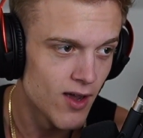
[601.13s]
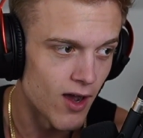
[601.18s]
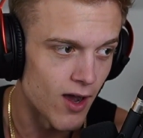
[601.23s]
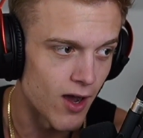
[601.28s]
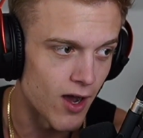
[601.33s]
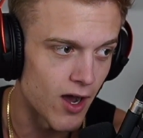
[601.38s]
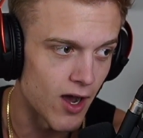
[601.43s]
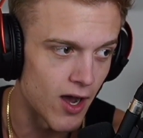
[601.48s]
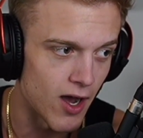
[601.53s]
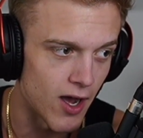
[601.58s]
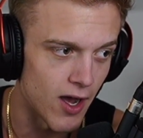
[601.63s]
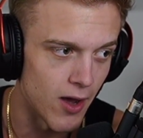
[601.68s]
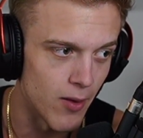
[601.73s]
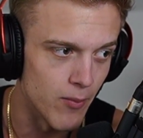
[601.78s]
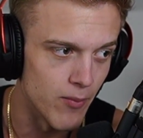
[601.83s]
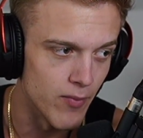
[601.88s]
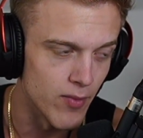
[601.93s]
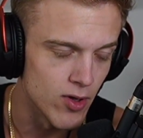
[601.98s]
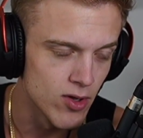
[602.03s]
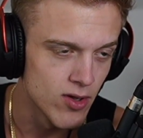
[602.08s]

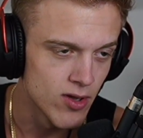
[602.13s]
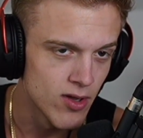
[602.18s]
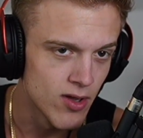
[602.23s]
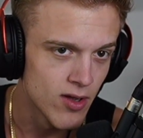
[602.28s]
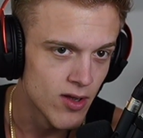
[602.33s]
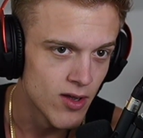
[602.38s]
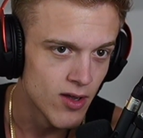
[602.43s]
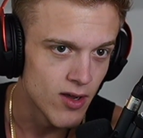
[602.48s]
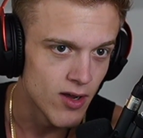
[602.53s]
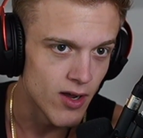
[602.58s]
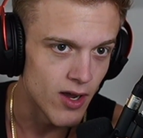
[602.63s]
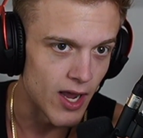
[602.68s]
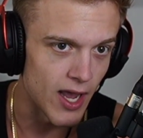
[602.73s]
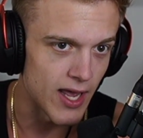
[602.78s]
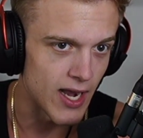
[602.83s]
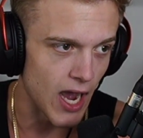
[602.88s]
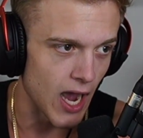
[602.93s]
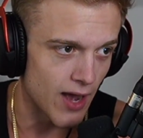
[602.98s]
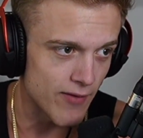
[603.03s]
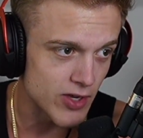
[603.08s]
Um,
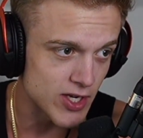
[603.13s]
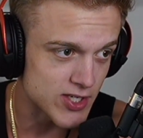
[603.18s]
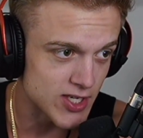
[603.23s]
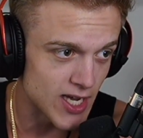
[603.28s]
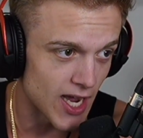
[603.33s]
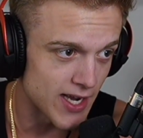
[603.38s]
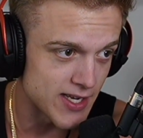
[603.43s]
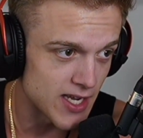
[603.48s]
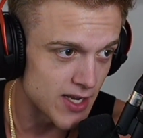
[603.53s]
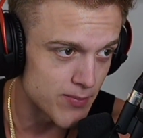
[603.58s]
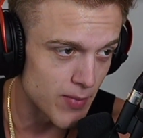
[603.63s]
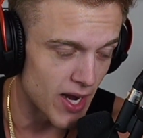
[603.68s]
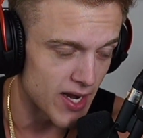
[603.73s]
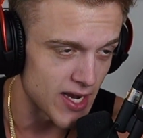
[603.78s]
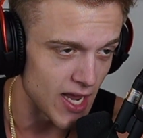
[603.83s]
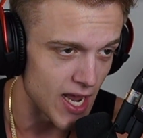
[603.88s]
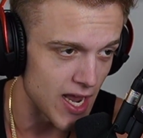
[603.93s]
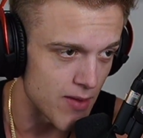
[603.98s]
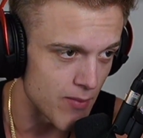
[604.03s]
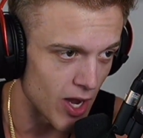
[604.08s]
and obviously, I did my
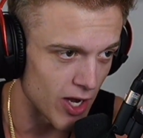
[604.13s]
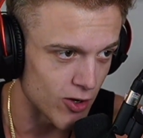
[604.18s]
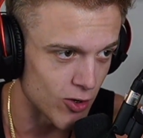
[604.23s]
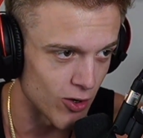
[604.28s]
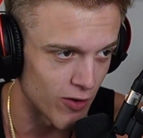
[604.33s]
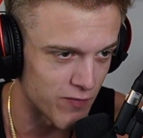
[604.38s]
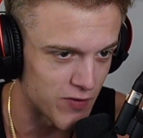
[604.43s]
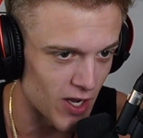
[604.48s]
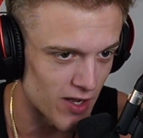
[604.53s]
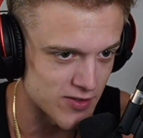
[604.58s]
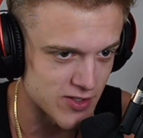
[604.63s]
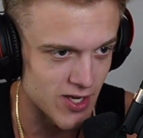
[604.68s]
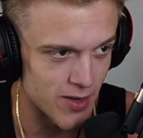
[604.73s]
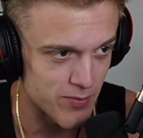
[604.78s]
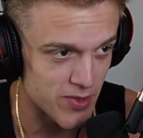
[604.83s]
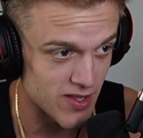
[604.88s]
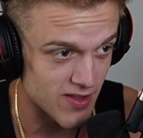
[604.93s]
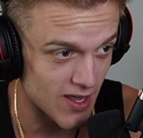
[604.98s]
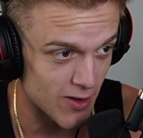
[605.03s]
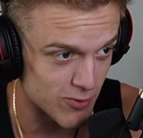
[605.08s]
name. I could have done
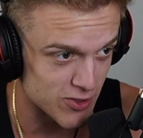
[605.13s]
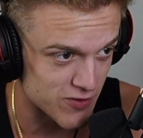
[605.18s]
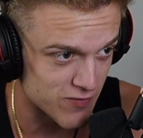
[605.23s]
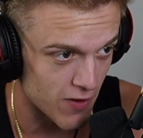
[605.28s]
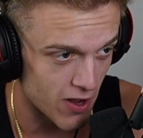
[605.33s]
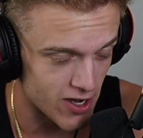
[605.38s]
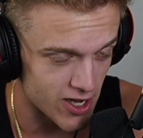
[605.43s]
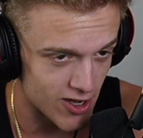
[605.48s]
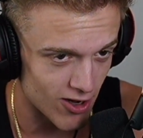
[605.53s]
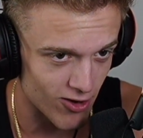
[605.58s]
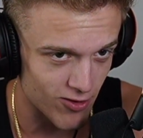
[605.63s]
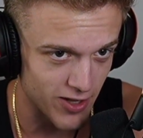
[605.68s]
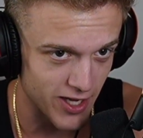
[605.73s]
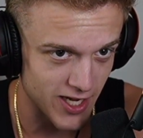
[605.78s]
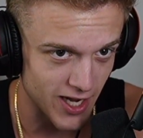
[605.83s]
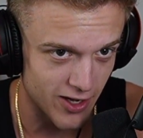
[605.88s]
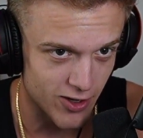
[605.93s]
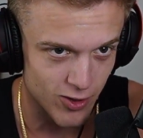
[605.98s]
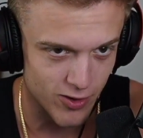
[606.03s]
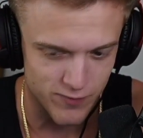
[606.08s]
something that was funnier. Like,
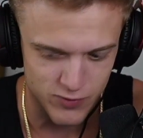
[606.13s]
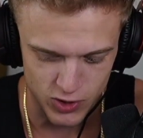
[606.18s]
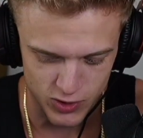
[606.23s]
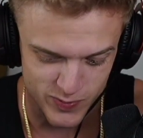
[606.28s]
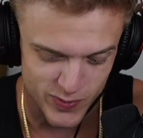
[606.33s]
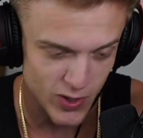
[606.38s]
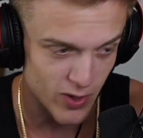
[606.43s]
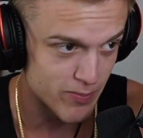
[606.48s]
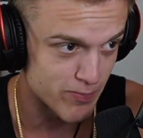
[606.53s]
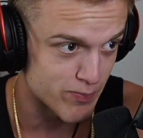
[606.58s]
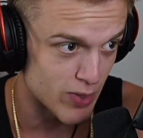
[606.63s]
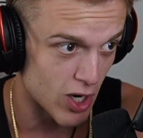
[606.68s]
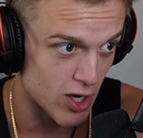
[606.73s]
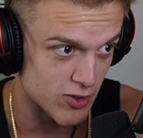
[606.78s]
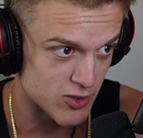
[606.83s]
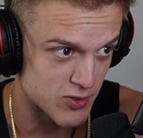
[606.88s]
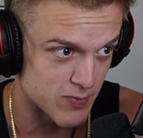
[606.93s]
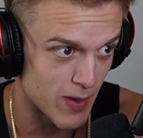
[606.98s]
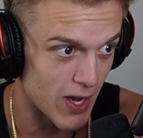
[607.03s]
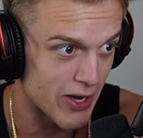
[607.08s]
I could have just put
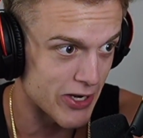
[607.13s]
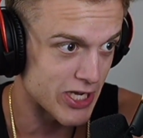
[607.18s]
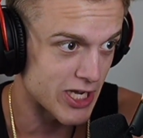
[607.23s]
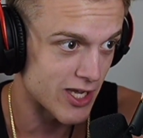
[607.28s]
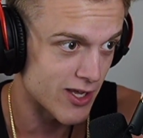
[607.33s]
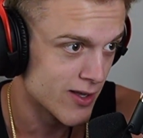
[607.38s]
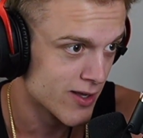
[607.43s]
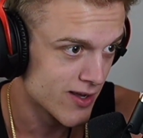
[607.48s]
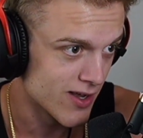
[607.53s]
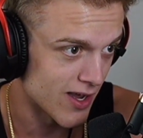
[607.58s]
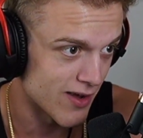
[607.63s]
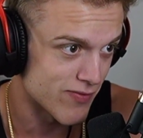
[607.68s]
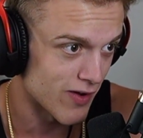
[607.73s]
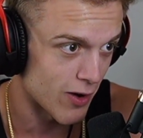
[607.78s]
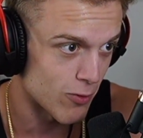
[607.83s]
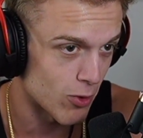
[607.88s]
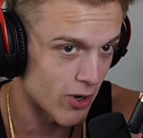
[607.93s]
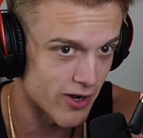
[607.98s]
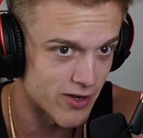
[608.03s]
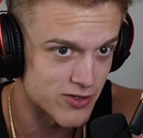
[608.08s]
Bugs Bunny if I
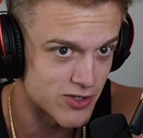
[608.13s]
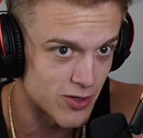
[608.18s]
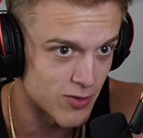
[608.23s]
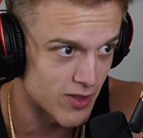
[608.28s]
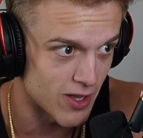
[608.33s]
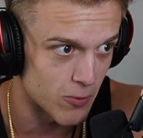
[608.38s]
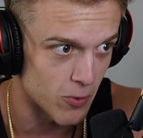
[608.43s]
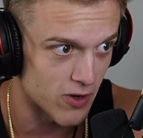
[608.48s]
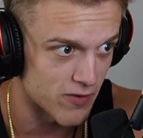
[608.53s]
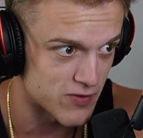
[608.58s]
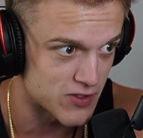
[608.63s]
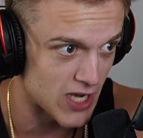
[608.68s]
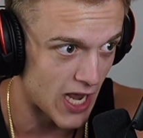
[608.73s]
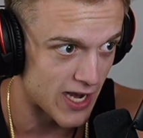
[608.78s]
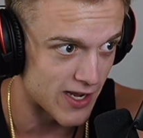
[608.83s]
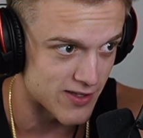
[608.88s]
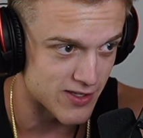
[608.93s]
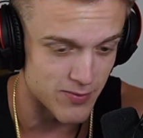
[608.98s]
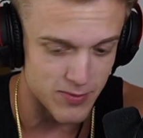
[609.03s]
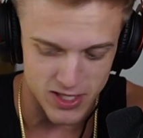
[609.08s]
wanted to. They would have sent
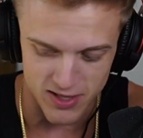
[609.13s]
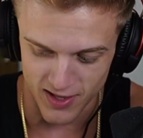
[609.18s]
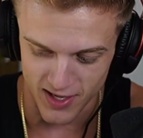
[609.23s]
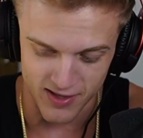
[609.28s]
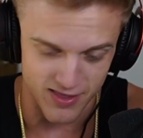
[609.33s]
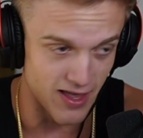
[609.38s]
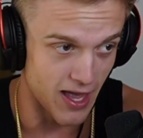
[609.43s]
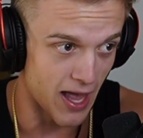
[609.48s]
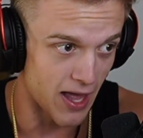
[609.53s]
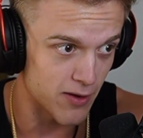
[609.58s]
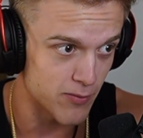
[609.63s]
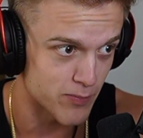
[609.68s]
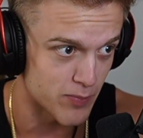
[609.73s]
it to me like that.